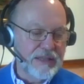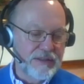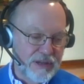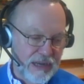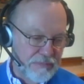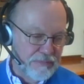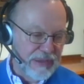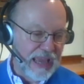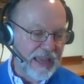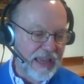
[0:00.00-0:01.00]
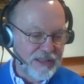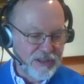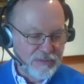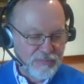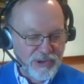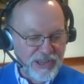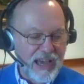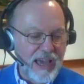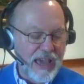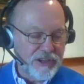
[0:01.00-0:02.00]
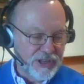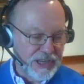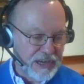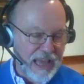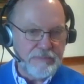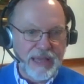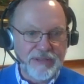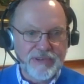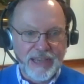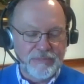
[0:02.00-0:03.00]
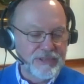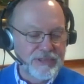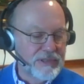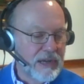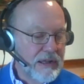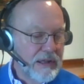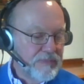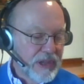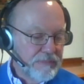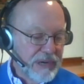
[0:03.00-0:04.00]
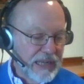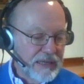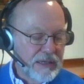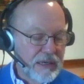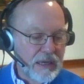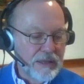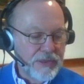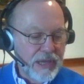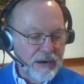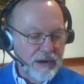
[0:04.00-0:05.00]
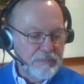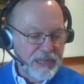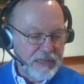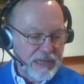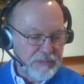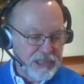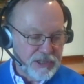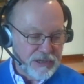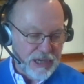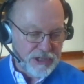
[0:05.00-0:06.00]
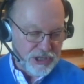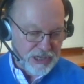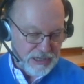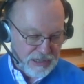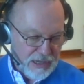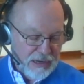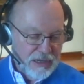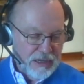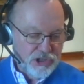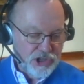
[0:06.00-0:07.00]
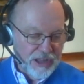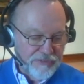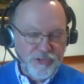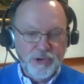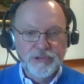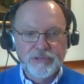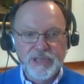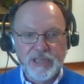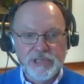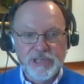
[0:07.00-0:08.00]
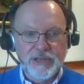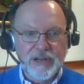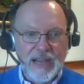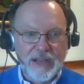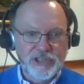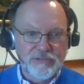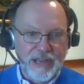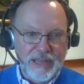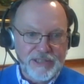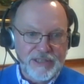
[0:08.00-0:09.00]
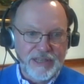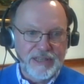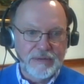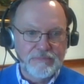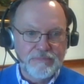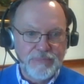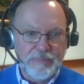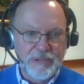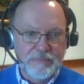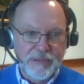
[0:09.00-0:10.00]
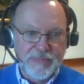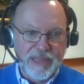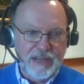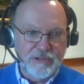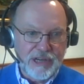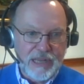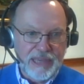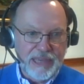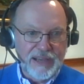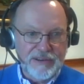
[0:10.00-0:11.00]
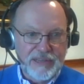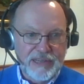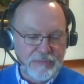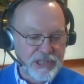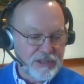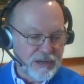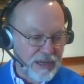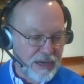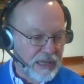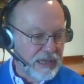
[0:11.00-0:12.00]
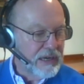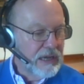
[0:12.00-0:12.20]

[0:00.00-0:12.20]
to Limbe and to Buea. I actually climbed Mount Cameroon. But there had been a demonstration. John Farunbi was under house arrest, and the people in Bamenda were coming out and demonstrating, and